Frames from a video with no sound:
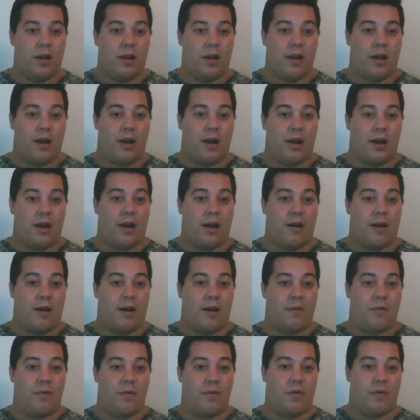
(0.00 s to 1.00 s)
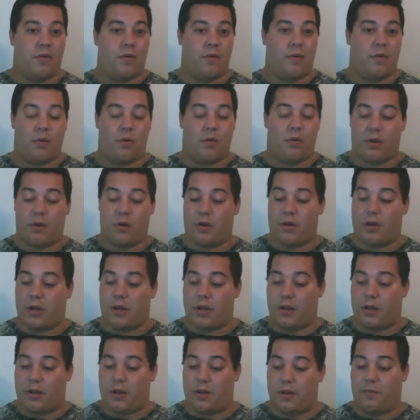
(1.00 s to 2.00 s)
Uh, or you
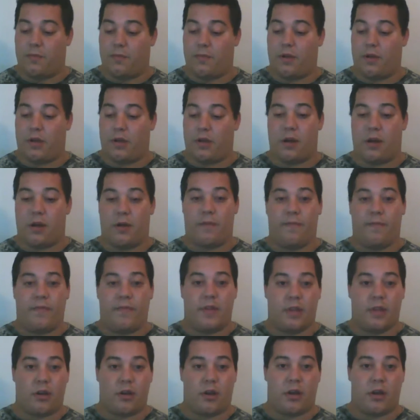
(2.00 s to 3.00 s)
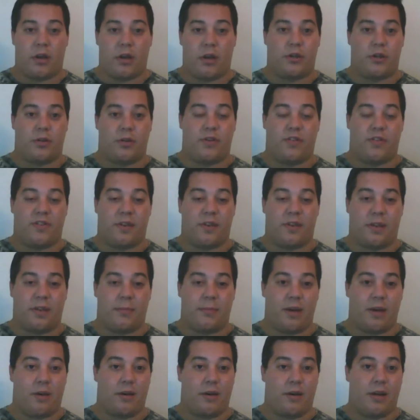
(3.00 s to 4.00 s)
can, go ahead and shoot us an
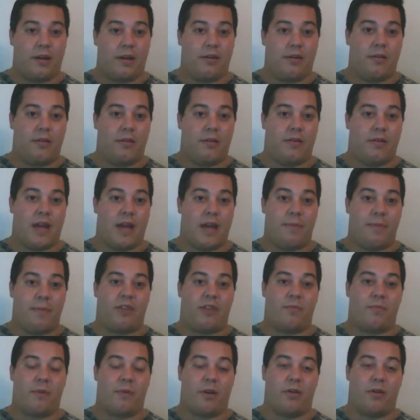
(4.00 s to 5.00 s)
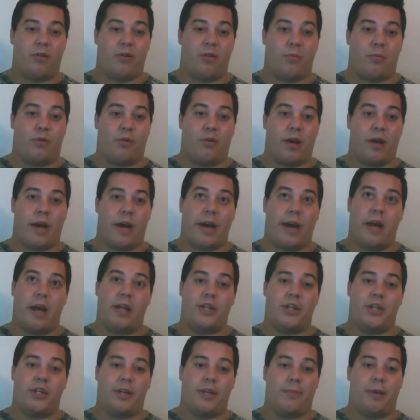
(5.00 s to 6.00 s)
email at
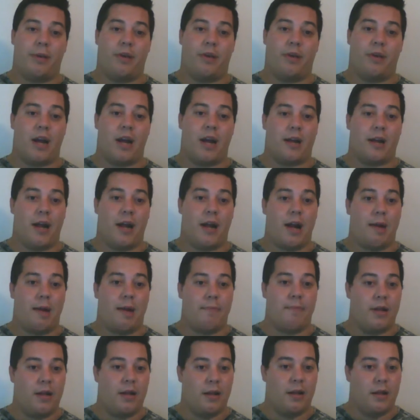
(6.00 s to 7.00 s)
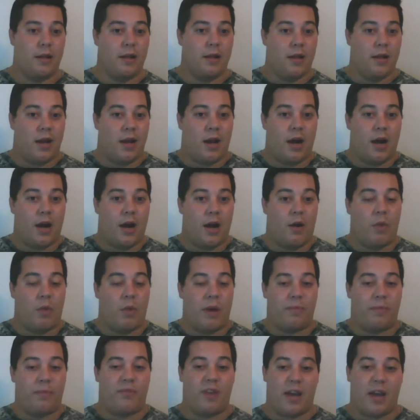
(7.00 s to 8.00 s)
taphouseparanormal@gmail.com.
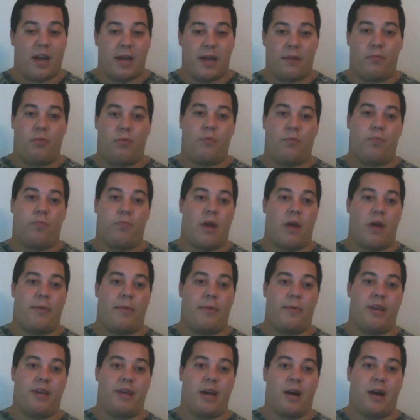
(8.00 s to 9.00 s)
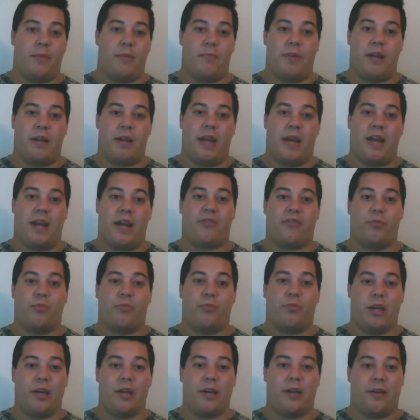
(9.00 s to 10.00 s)
Website will probably be up next
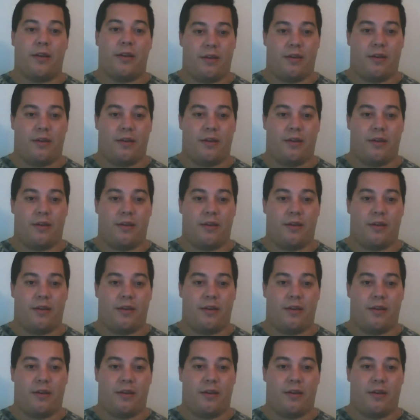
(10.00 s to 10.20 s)
week.